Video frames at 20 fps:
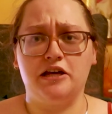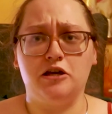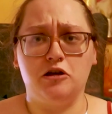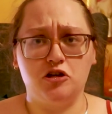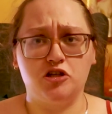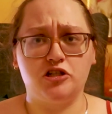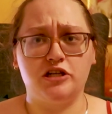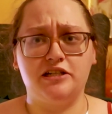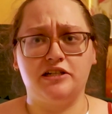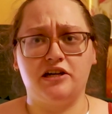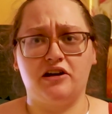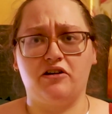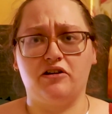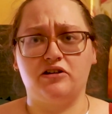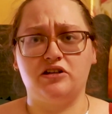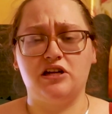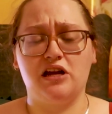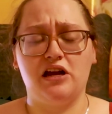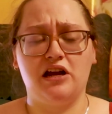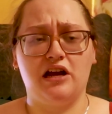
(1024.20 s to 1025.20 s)
They usually
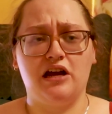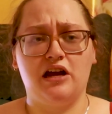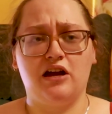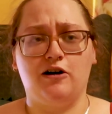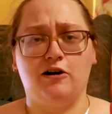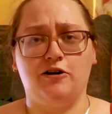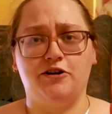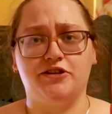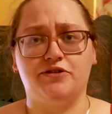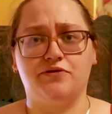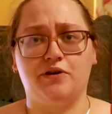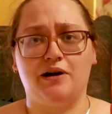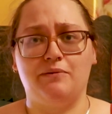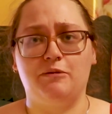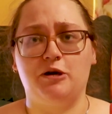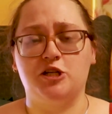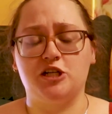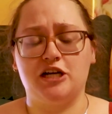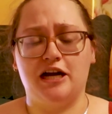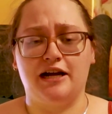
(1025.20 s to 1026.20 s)
don't cost
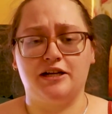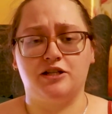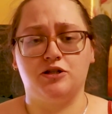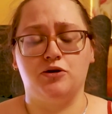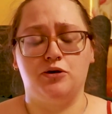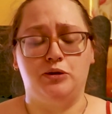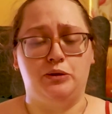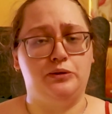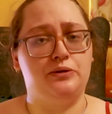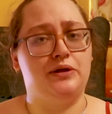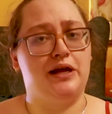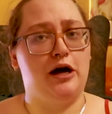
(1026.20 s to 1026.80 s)
very much at all.